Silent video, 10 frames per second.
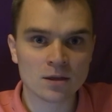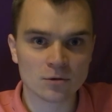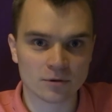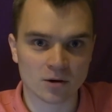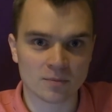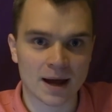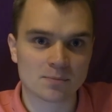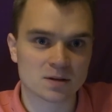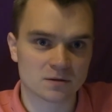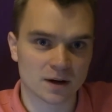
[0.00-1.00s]
the
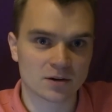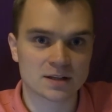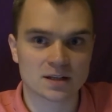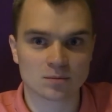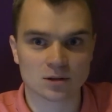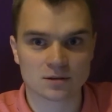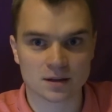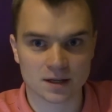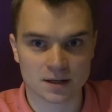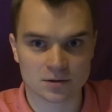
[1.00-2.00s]
roadmap is very similar to
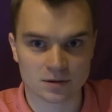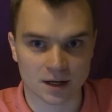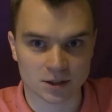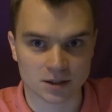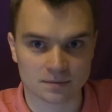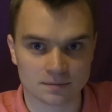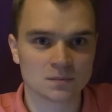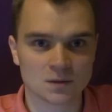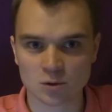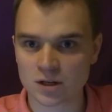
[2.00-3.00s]
the introduction.
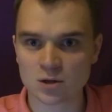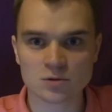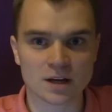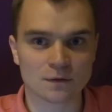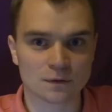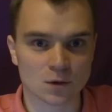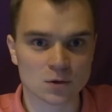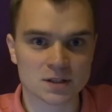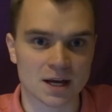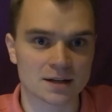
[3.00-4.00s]
You can use a
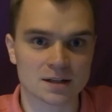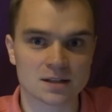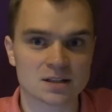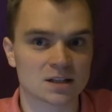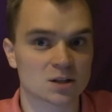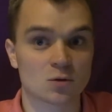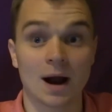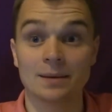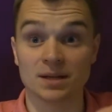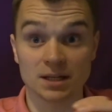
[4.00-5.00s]
full sentence to
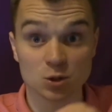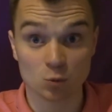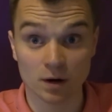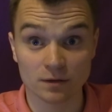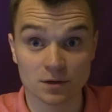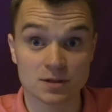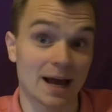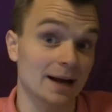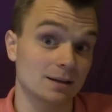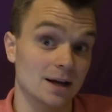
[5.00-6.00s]
describe each one of your
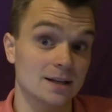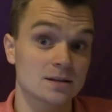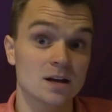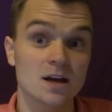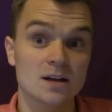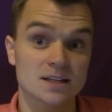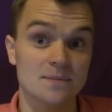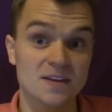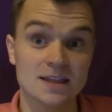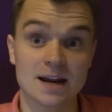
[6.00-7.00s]
taglines,
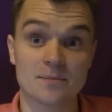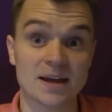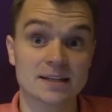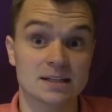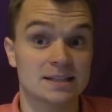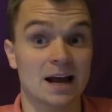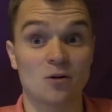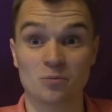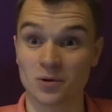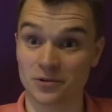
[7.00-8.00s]
something that it makes it
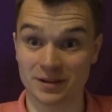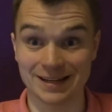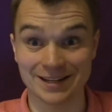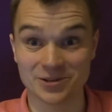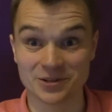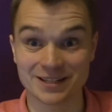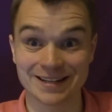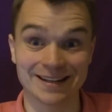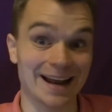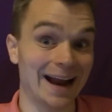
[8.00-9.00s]
sound both
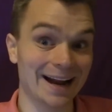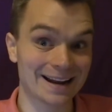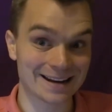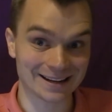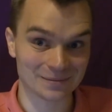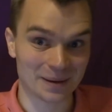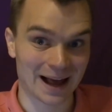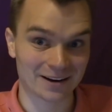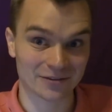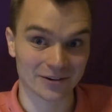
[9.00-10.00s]
interesting and
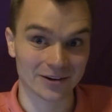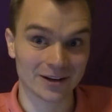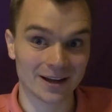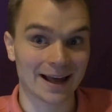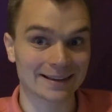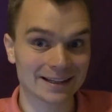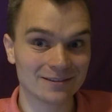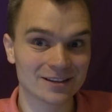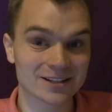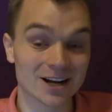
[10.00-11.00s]
impactful, and
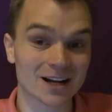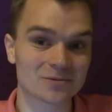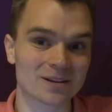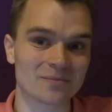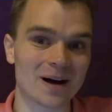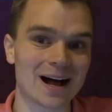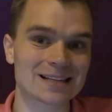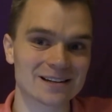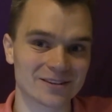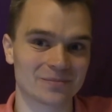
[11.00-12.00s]
leave the judge with a
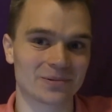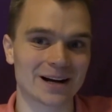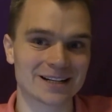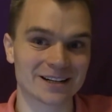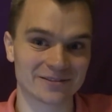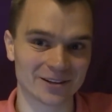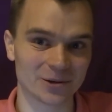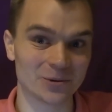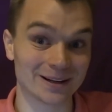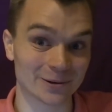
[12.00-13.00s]
positive impression of
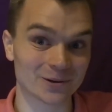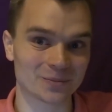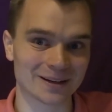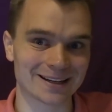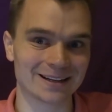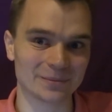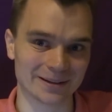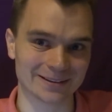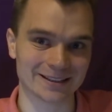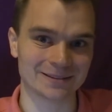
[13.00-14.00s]
you and your speaking
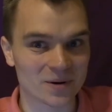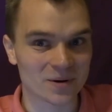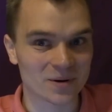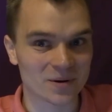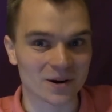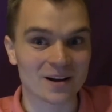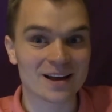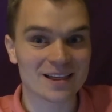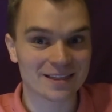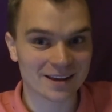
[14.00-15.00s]
ability. Remember,
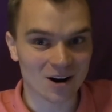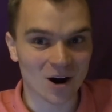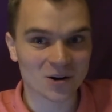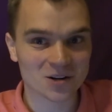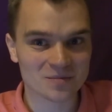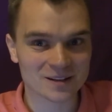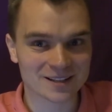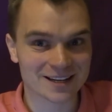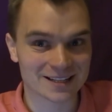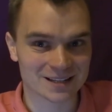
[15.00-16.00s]
the
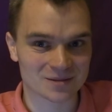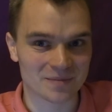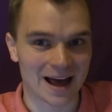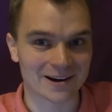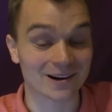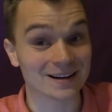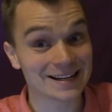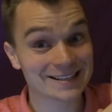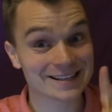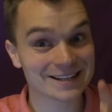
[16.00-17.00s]
argument doesn't matter.
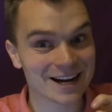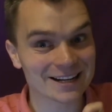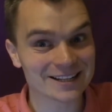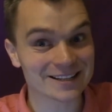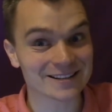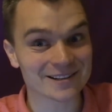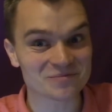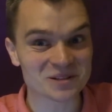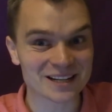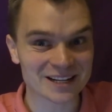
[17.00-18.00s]
It's the judge's
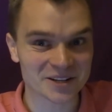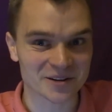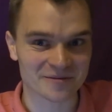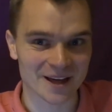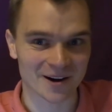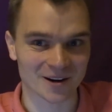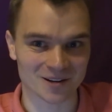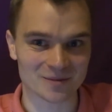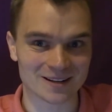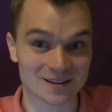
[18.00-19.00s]
interpretation of that
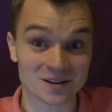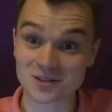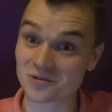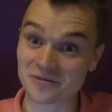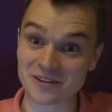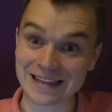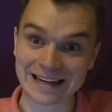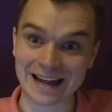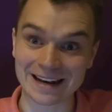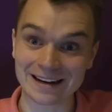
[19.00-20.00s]
argument. So if in
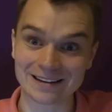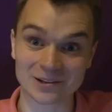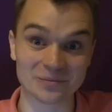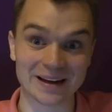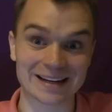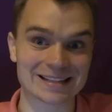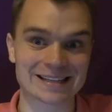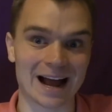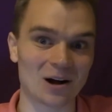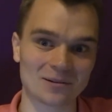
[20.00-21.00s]
the end you make it
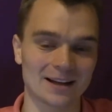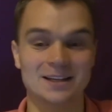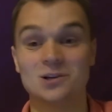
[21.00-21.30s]
sound like